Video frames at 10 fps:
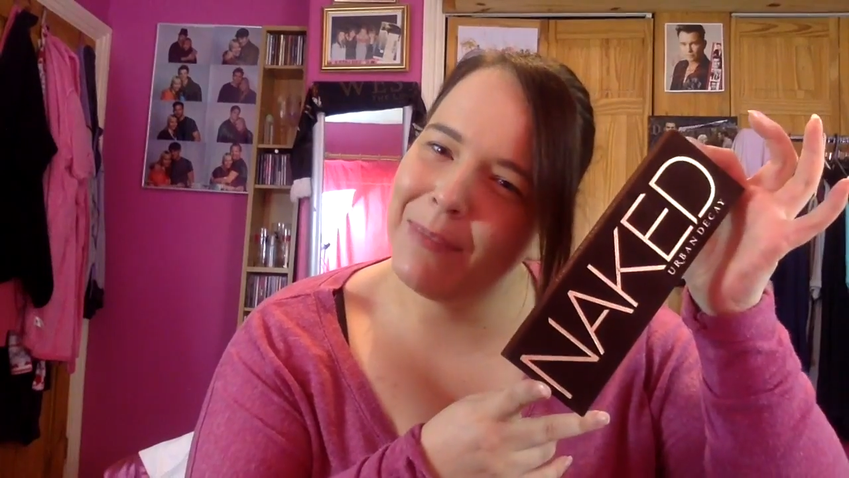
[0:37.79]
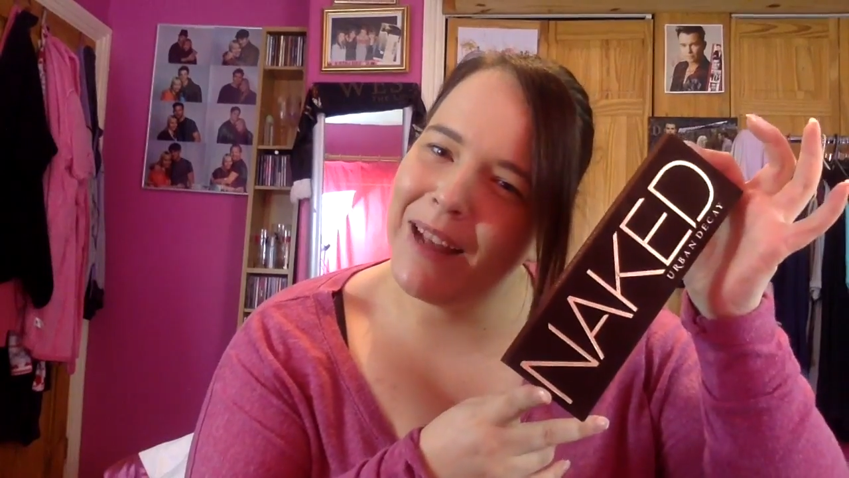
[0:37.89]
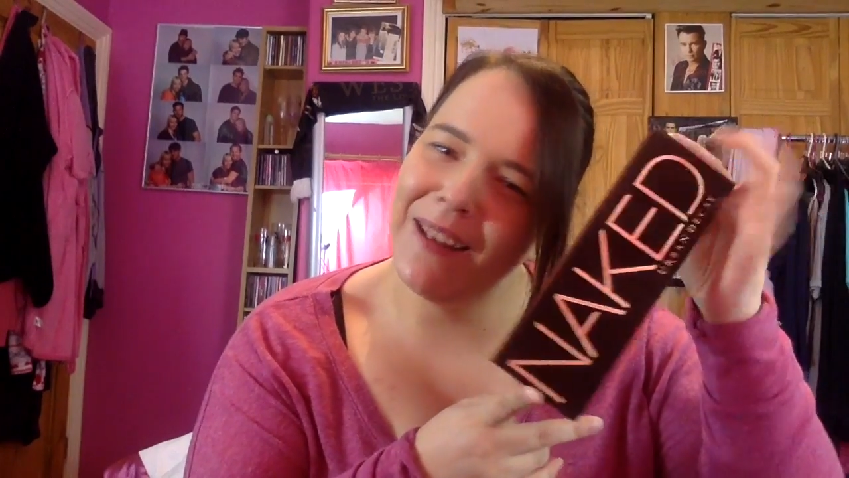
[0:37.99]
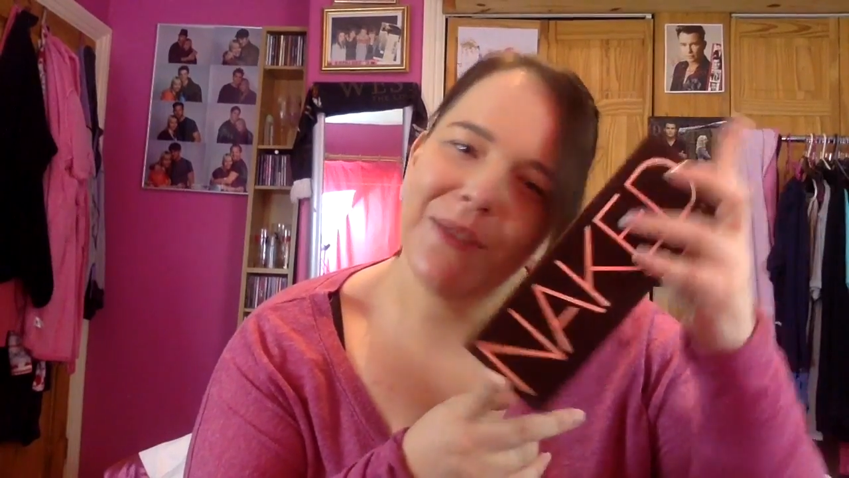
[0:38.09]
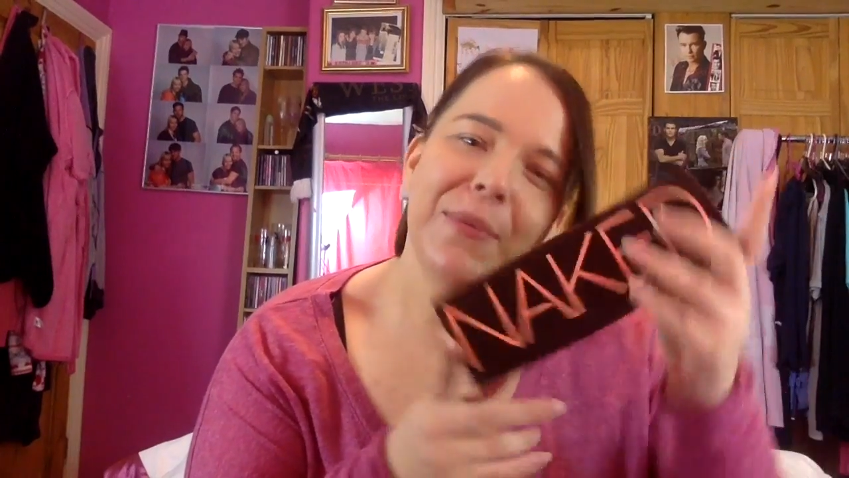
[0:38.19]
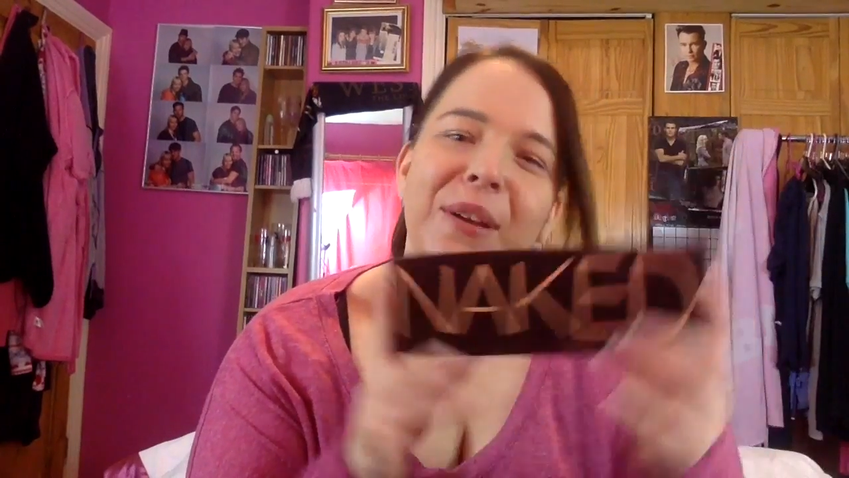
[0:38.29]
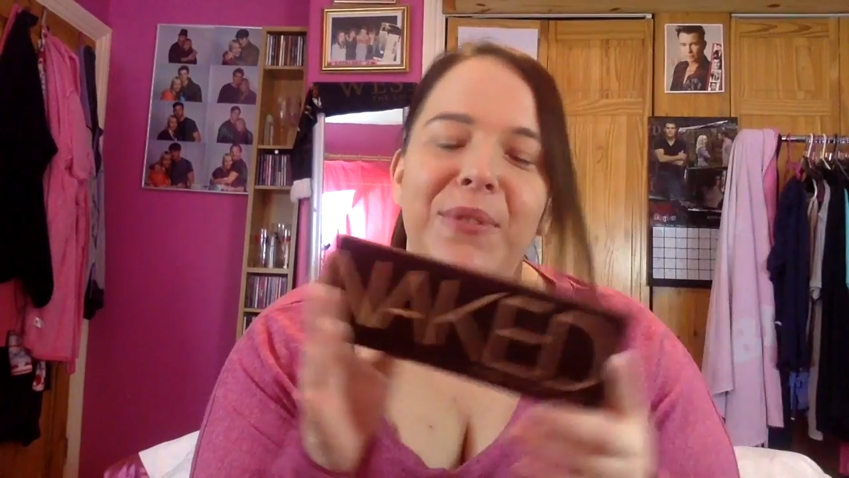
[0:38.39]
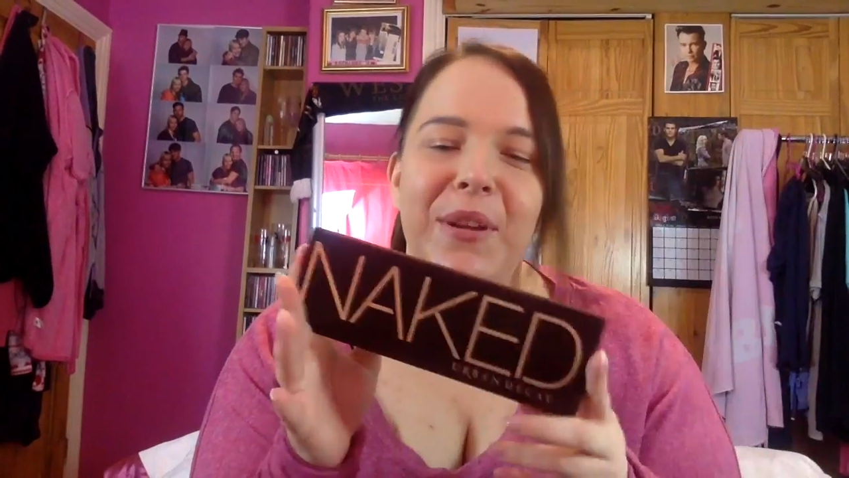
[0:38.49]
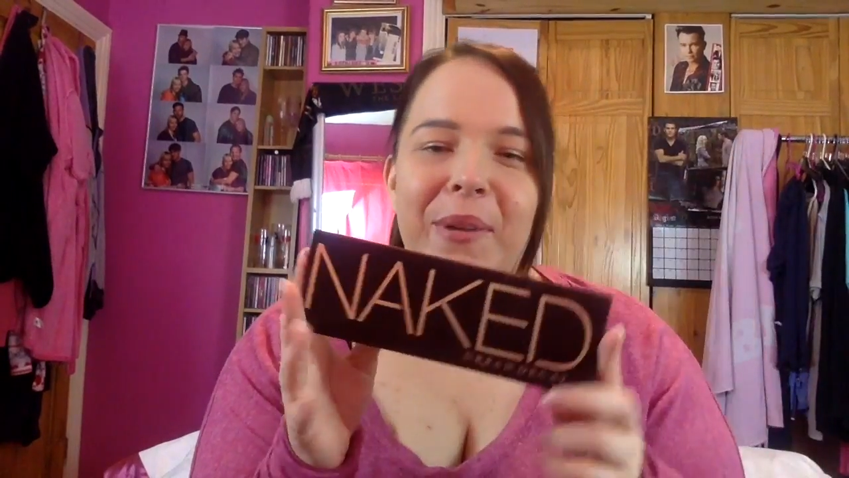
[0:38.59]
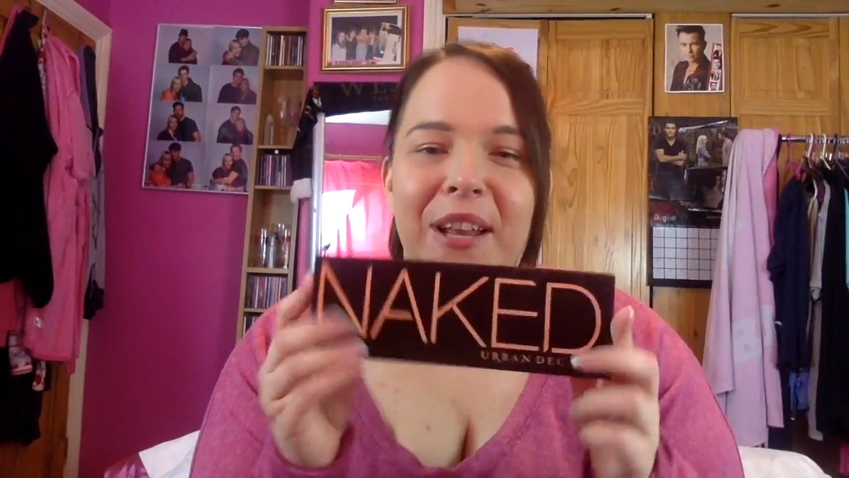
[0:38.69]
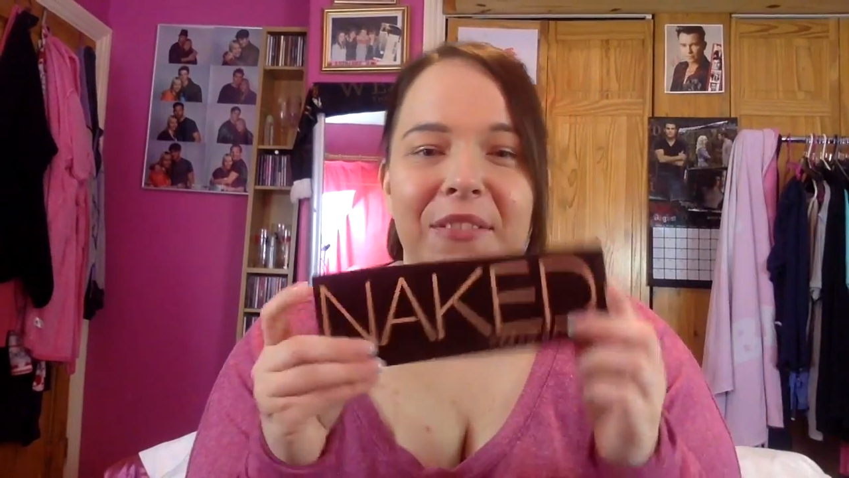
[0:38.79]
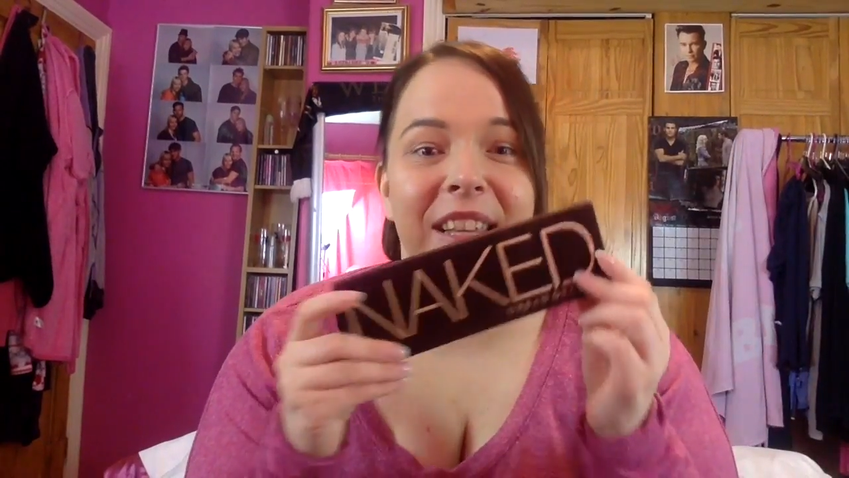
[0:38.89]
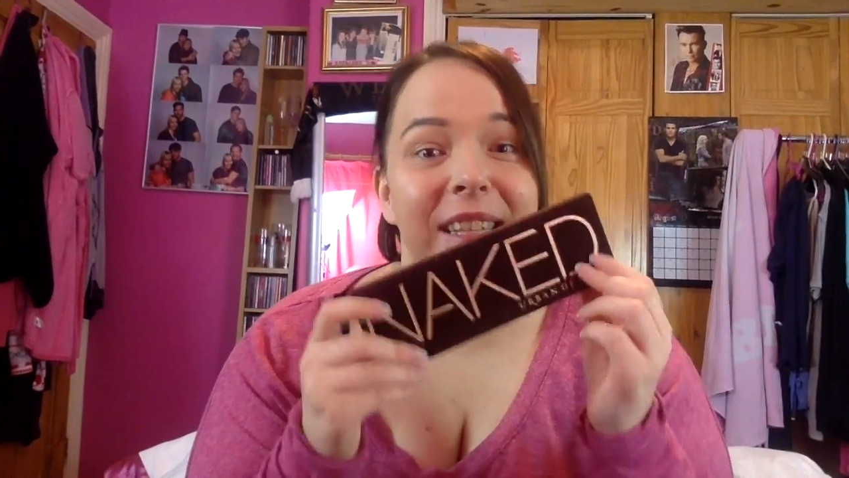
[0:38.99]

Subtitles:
palette. We all know I love this.